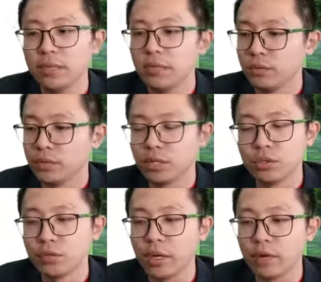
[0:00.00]
Just
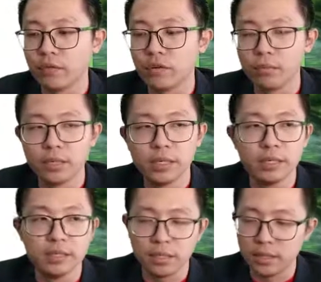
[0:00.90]
use whatever formula
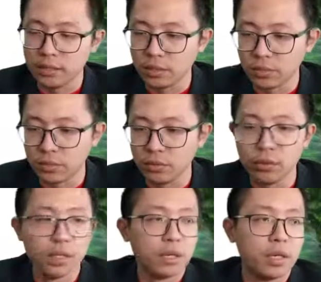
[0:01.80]
is easy to you.
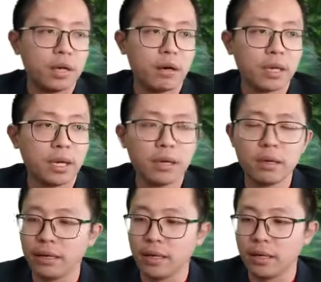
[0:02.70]

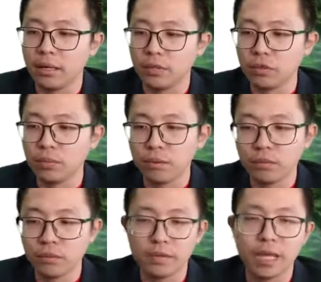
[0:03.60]
Okay,
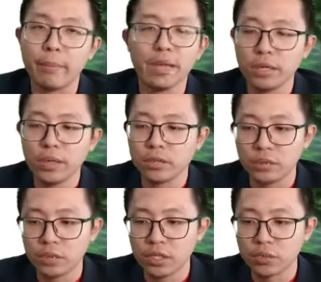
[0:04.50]
so there are many ways to
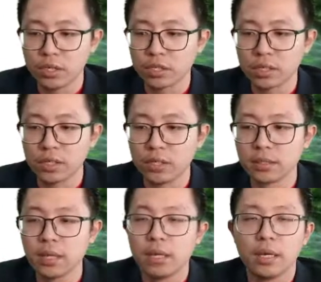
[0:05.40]
do these questions,
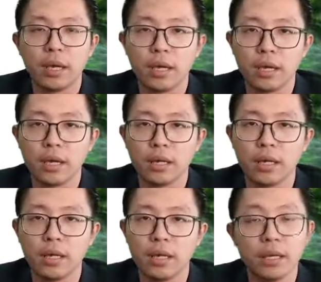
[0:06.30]
and
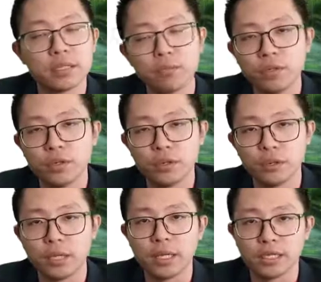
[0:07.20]
let's move on to
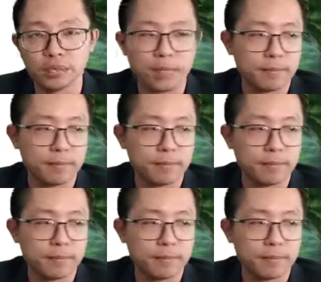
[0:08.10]
the next one.